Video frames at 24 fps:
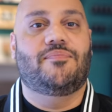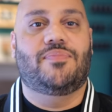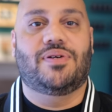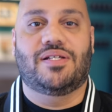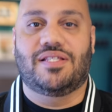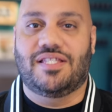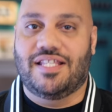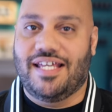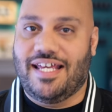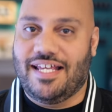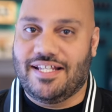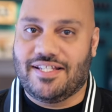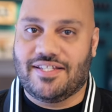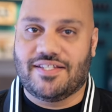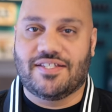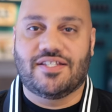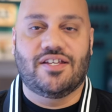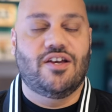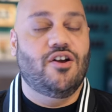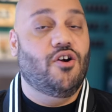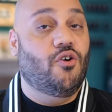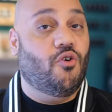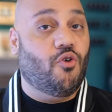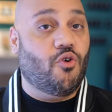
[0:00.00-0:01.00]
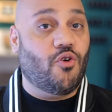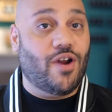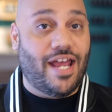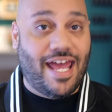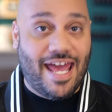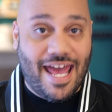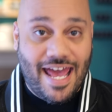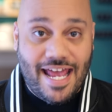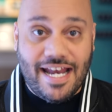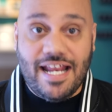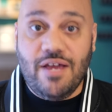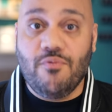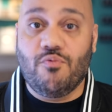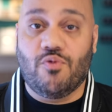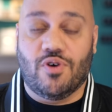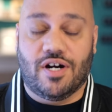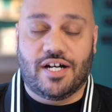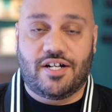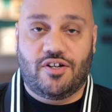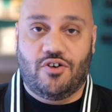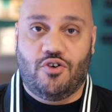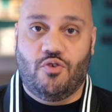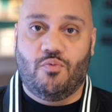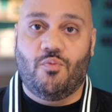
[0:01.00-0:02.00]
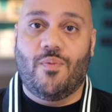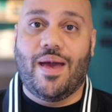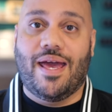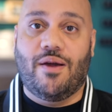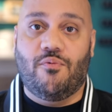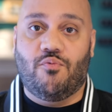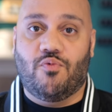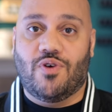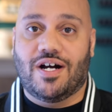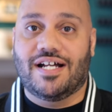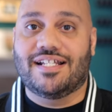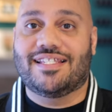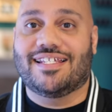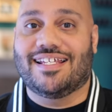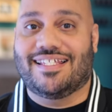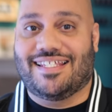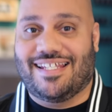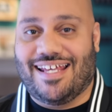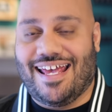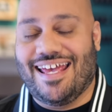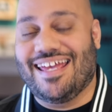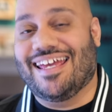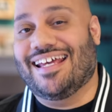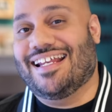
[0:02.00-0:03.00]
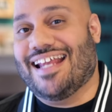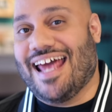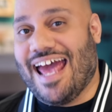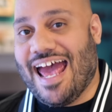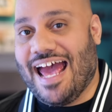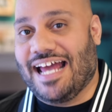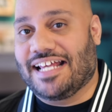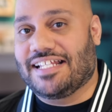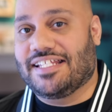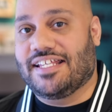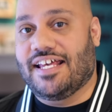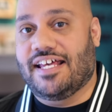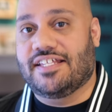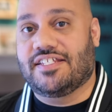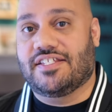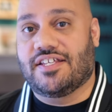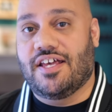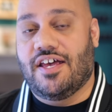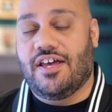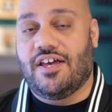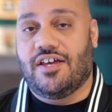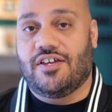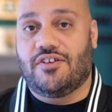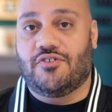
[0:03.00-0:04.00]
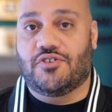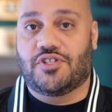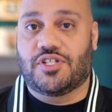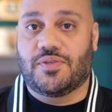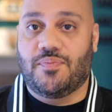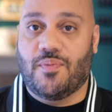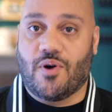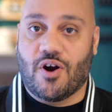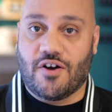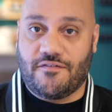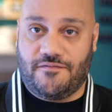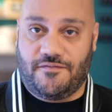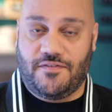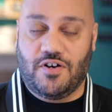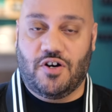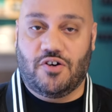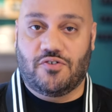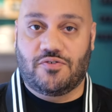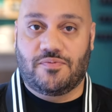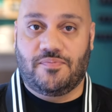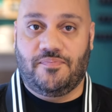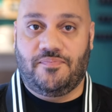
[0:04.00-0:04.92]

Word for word: police, or anyone who may want to take and access your smartphone.